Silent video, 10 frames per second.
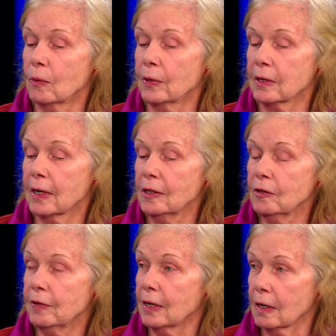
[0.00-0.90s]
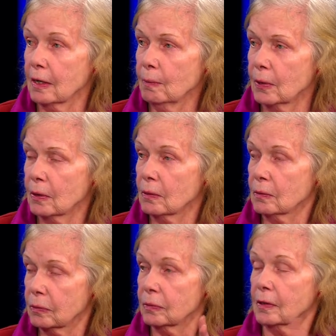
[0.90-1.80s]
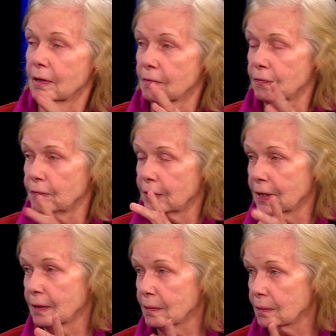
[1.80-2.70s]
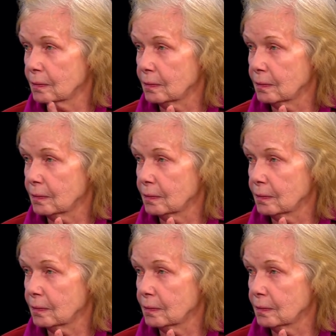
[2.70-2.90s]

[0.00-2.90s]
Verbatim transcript: We're kind of in a limbo of uh,